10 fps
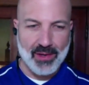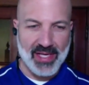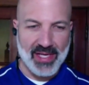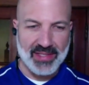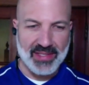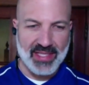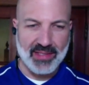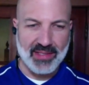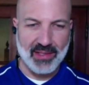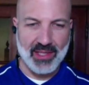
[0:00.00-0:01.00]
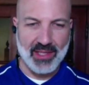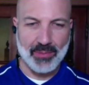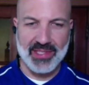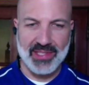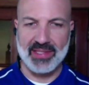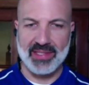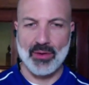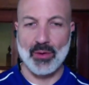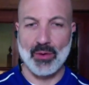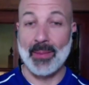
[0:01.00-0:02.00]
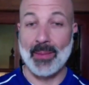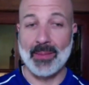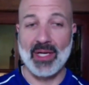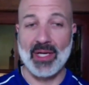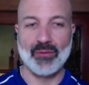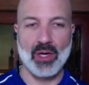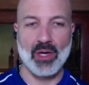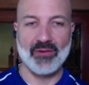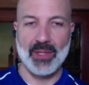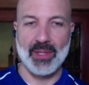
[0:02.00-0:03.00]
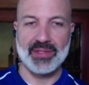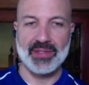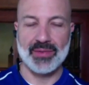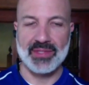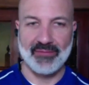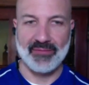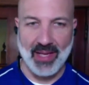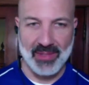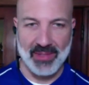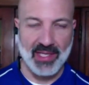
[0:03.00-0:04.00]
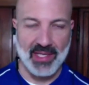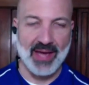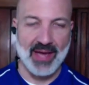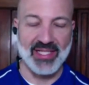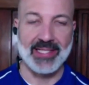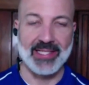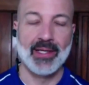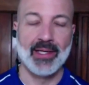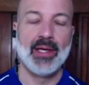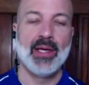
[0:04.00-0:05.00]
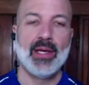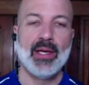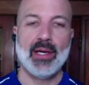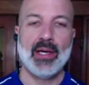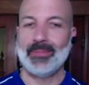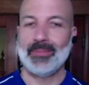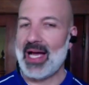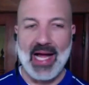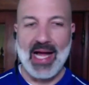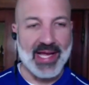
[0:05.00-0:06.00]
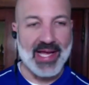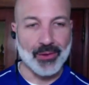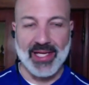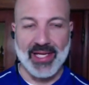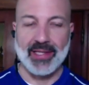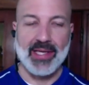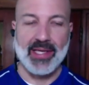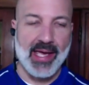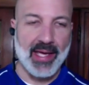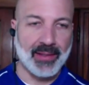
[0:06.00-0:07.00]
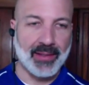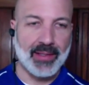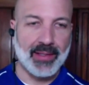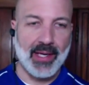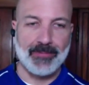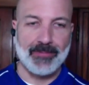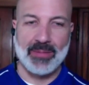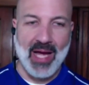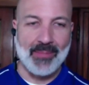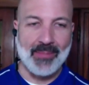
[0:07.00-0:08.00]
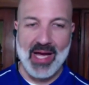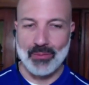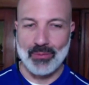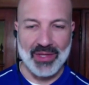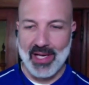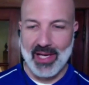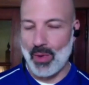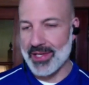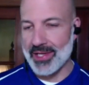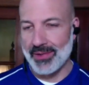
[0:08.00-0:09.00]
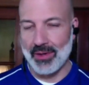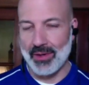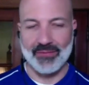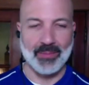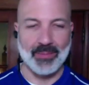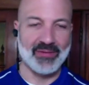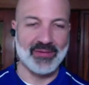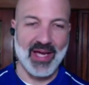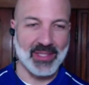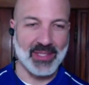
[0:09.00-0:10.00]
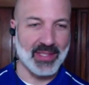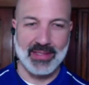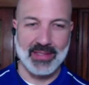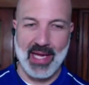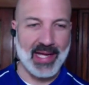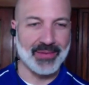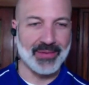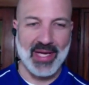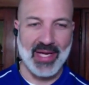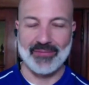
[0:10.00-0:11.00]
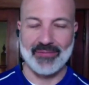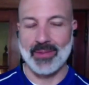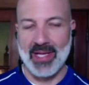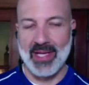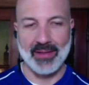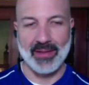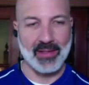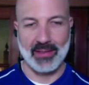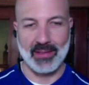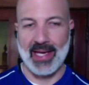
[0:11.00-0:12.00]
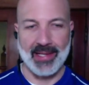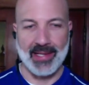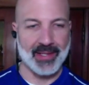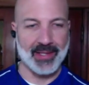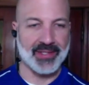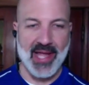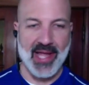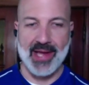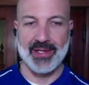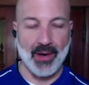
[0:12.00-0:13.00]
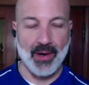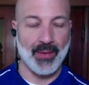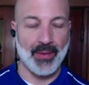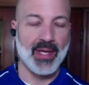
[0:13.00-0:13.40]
The third is distance learning presents an overwhelming amount of work for both students and families to navigate um, I agree. And um, in my mind, one thing I want you to know from me, families, is I do not for a minute think that I understand and